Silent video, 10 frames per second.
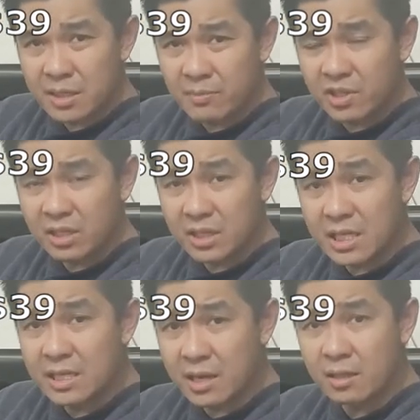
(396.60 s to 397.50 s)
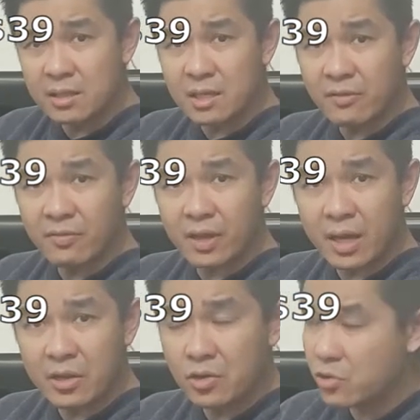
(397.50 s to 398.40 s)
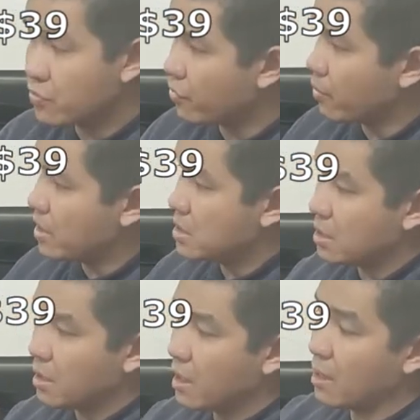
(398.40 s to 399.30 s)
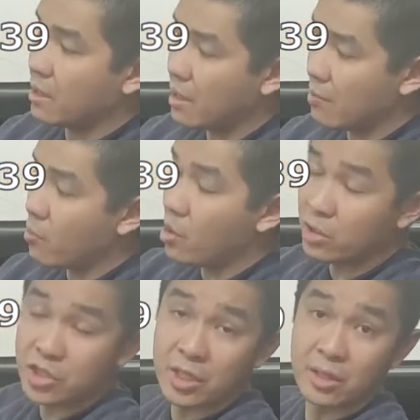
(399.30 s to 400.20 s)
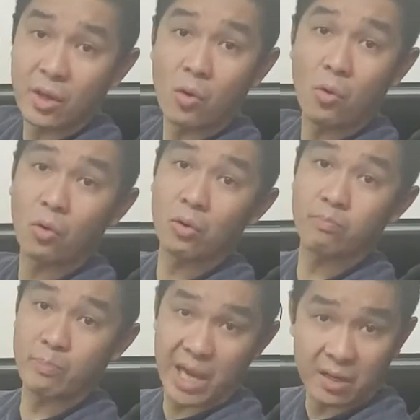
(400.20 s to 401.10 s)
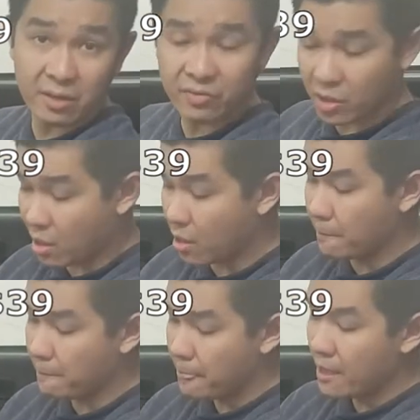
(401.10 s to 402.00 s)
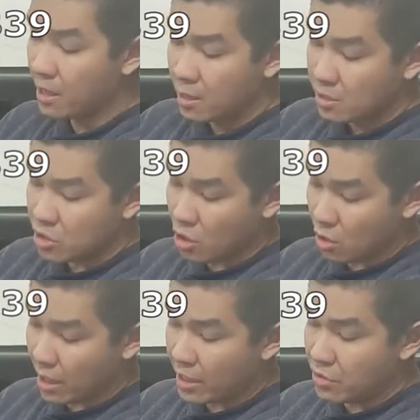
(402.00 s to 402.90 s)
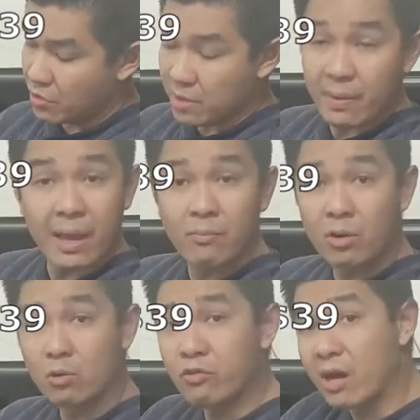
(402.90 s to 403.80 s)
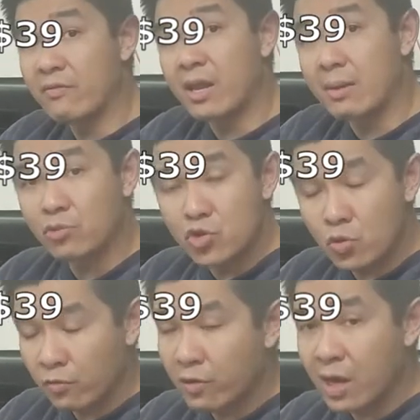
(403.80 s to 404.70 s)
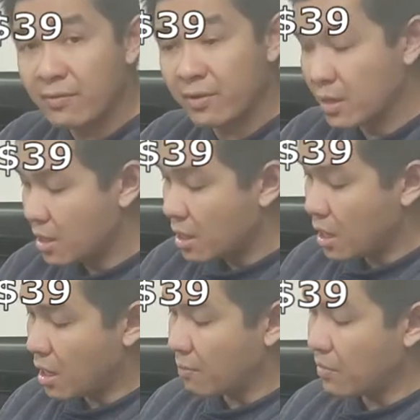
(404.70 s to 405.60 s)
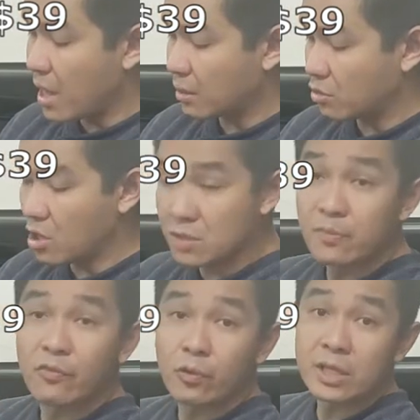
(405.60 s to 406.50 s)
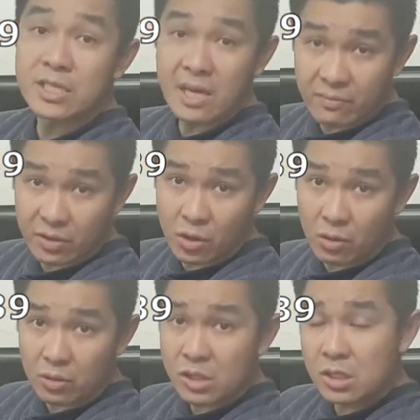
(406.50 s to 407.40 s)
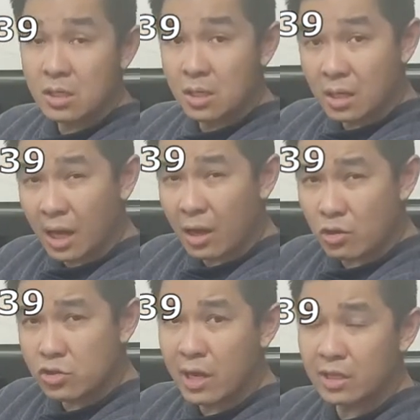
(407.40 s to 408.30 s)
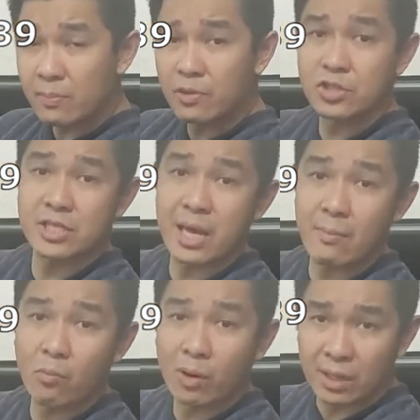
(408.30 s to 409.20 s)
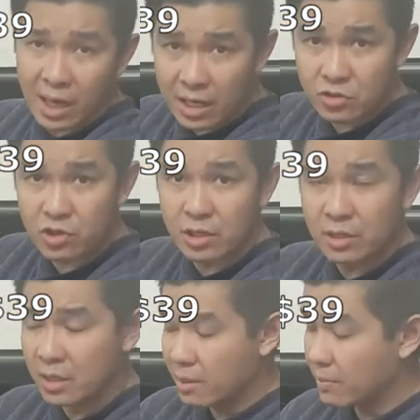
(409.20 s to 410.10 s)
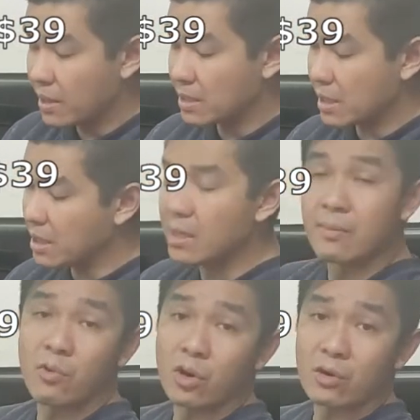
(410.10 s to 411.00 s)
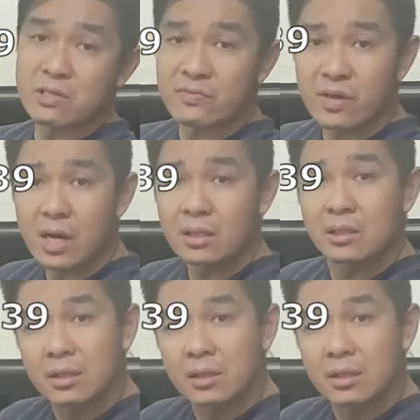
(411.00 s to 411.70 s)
some of the detailing stuff that I used for basically cut and polishing the whole paint of the car. So I used some M105 and M205. That cost me $47. I also had to purchase M100 because I needed a more aggressive cut.